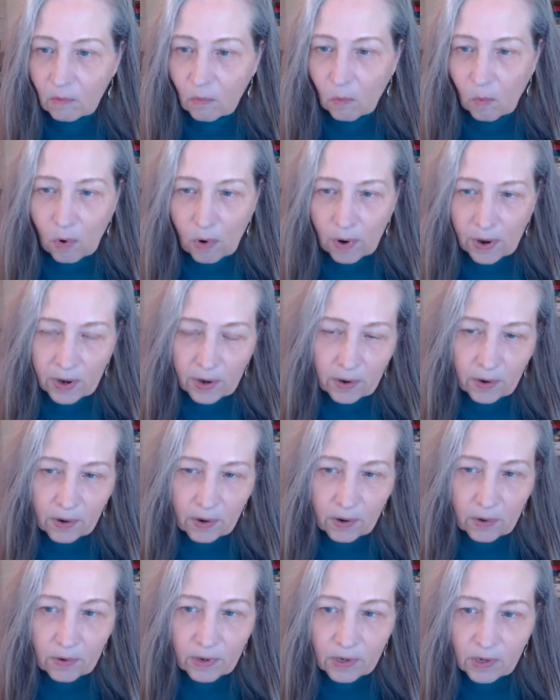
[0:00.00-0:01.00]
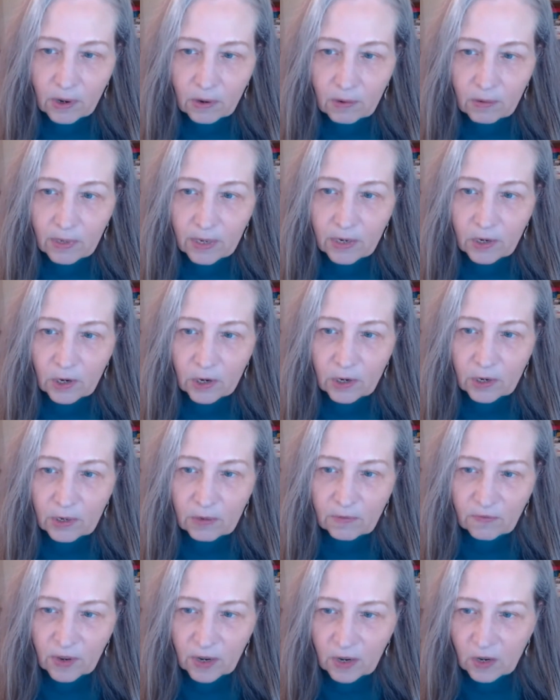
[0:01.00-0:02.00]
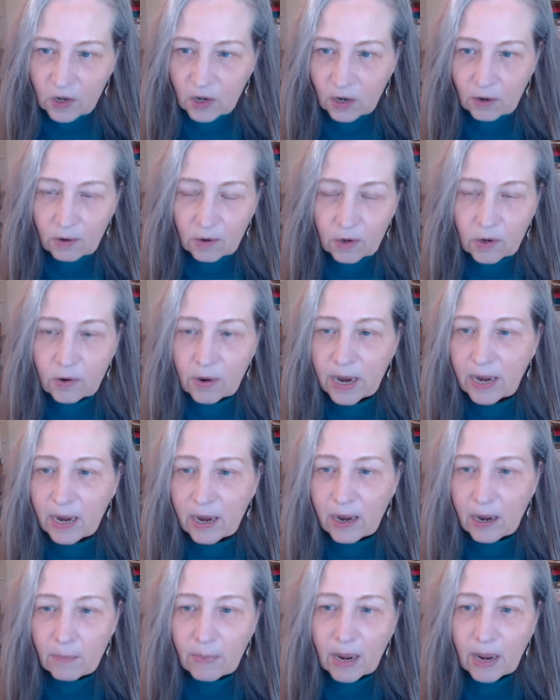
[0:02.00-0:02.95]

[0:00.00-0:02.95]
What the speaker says: warrior who is only just finishing her training,